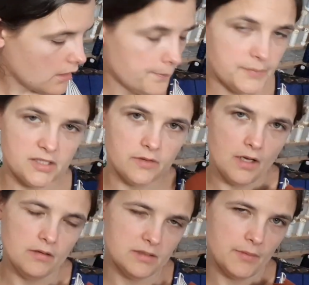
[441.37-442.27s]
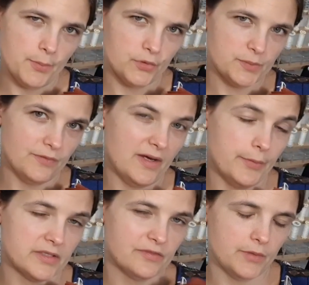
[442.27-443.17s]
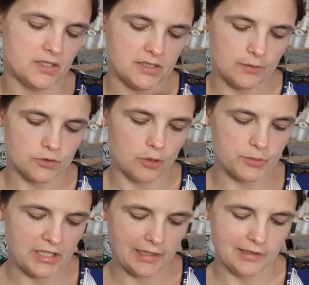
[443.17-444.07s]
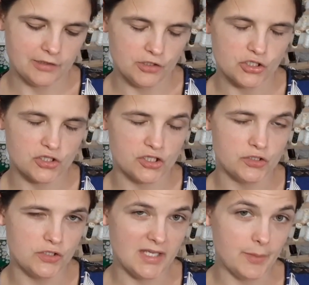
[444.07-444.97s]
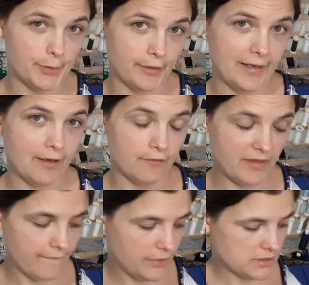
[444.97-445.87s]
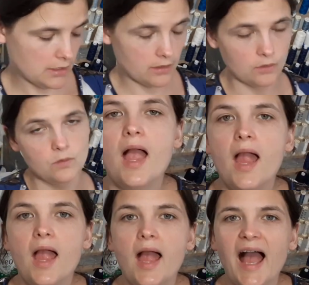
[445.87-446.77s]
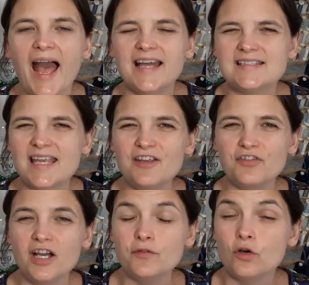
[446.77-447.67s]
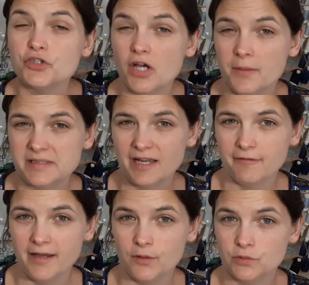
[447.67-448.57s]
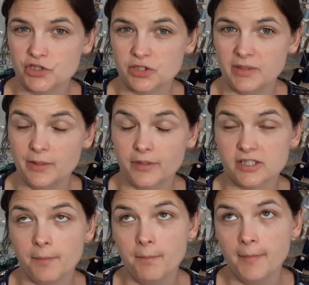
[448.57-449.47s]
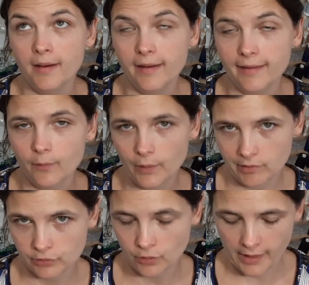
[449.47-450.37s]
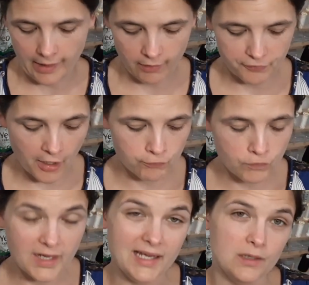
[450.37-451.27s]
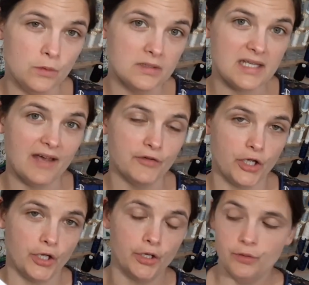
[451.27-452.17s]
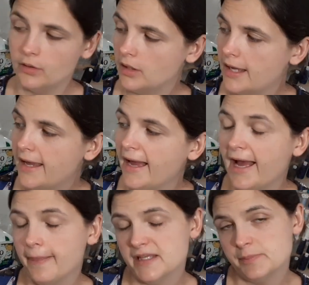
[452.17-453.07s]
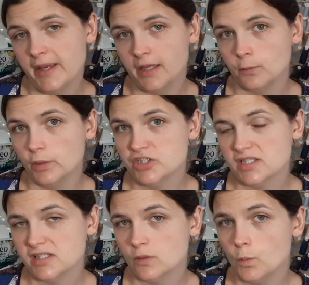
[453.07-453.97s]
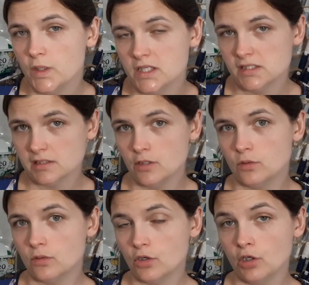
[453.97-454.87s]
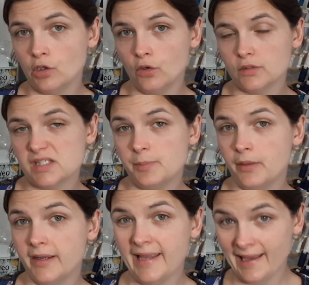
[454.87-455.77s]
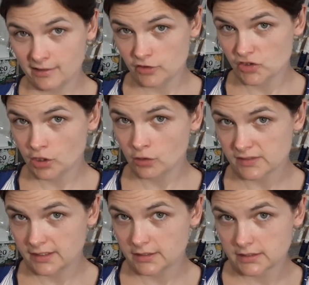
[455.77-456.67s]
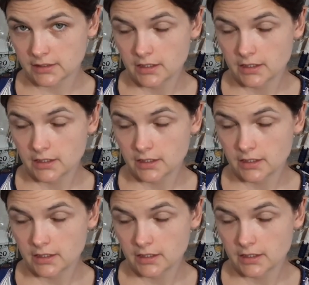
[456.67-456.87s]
So those are my possible fabrics for my Sew a Top challenge. So do keep an eye out for that video. And if I've got time to get round to it, which I might well not have, I really want to have a go at this pattern, which is the Winslow Culottes by Helen's Closet.